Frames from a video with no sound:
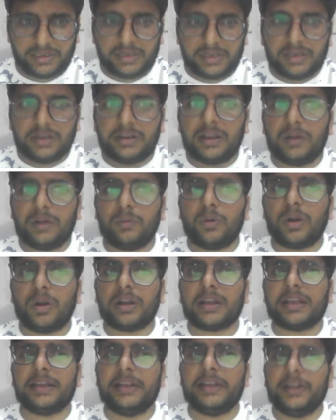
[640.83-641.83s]
Now what
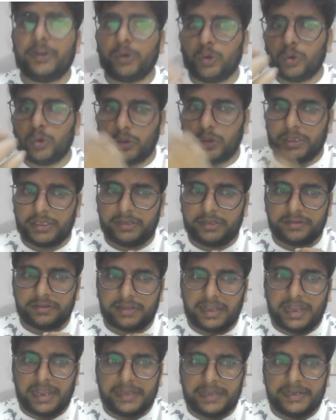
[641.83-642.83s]
I need to do is,
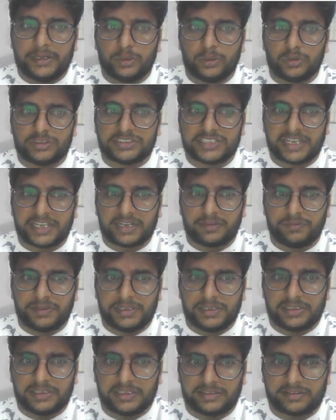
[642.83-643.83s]
I need to check
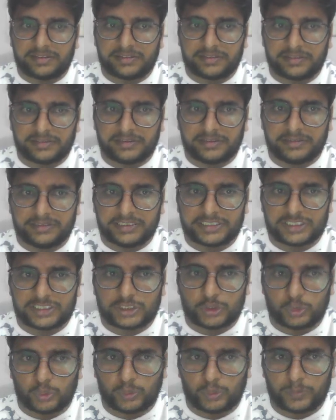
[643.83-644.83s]
with this
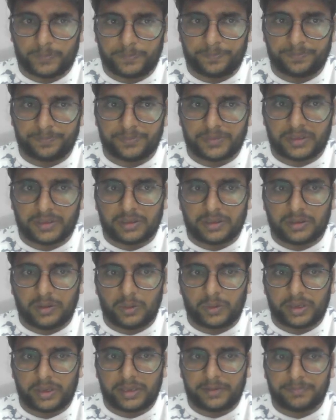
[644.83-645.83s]
2.
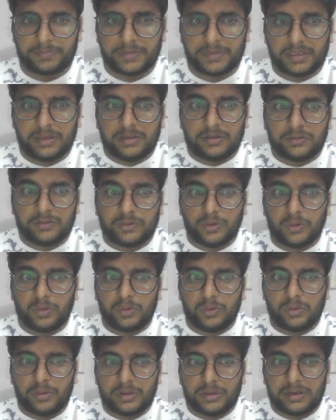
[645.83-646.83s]
Okay,
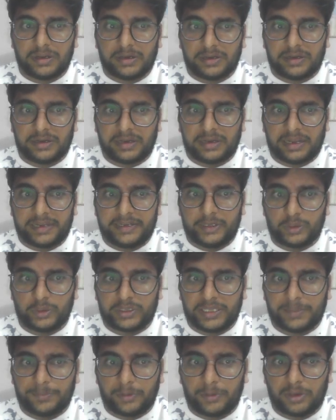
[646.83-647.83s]
so I need to
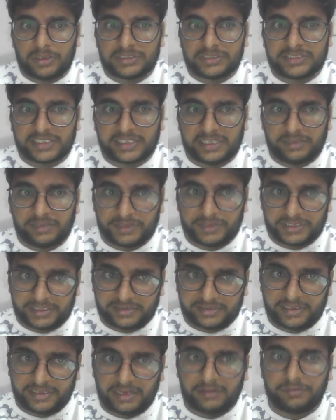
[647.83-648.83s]
keep on checking with
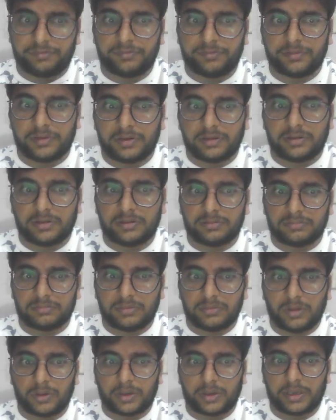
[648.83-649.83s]
itself.
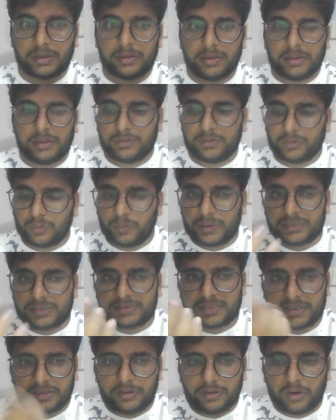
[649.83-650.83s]
Okay, so once
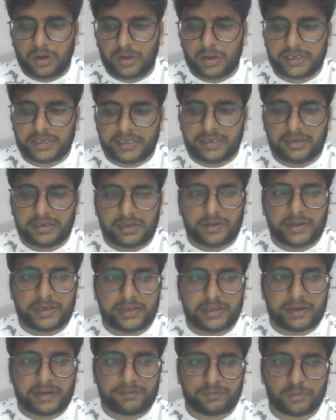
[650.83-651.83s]
I got it, now I
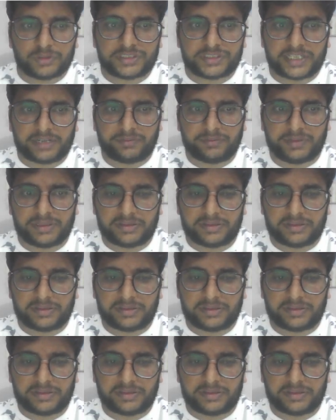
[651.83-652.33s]
have to check with